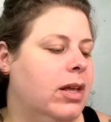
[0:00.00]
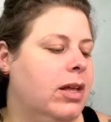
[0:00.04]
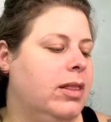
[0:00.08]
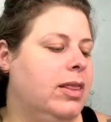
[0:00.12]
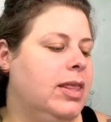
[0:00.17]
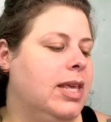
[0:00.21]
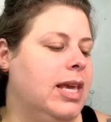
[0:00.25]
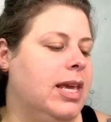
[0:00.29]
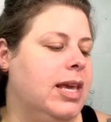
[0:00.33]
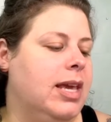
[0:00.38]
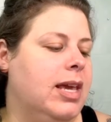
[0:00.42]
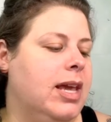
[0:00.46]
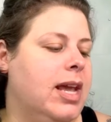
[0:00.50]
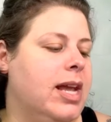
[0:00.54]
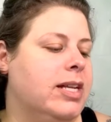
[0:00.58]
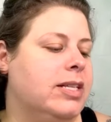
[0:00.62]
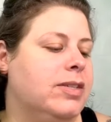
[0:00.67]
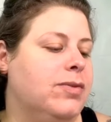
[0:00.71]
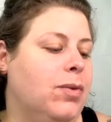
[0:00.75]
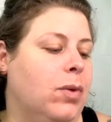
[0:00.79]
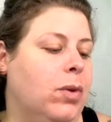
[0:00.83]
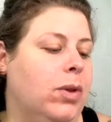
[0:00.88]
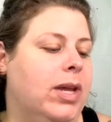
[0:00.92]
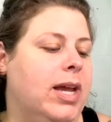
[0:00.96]
the
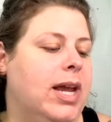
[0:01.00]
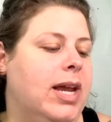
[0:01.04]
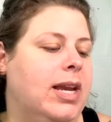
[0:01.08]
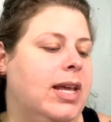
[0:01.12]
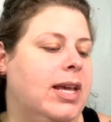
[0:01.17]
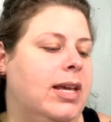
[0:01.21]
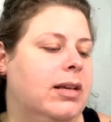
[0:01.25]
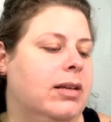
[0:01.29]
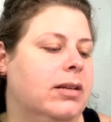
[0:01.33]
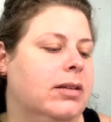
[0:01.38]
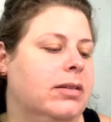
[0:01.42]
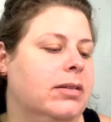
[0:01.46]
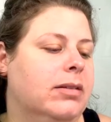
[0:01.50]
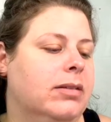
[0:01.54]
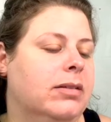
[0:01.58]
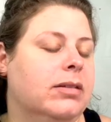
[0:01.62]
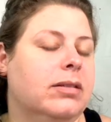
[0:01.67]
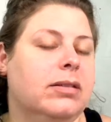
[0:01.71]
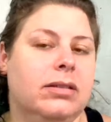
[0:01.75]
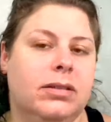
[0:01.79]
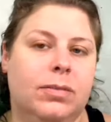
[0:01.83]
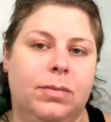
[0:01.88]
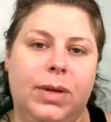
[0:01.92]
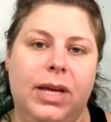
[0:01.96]
exfoliating
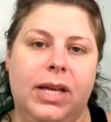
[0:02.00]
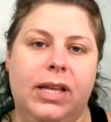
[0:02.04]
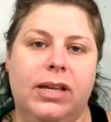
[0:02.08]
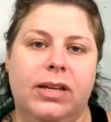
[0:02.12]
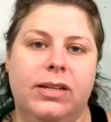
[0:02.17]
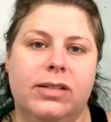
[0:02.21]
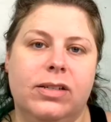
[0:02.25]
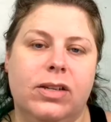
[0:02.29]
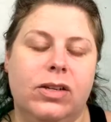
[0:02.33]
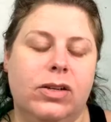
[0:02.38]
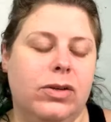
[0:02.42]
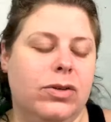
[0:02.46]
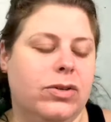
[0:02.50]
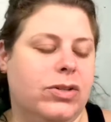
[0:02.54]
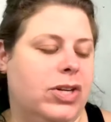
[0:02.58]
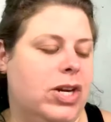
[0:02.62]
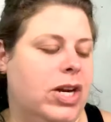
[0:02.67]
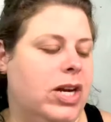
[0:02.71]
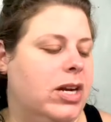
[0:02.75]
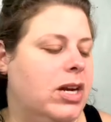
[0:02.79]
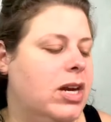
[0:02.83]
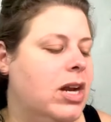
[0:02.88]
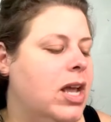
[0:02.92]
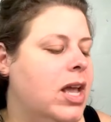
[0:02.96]
peeling
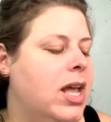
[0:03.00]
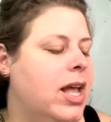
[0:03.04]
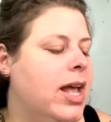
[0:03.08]
solution.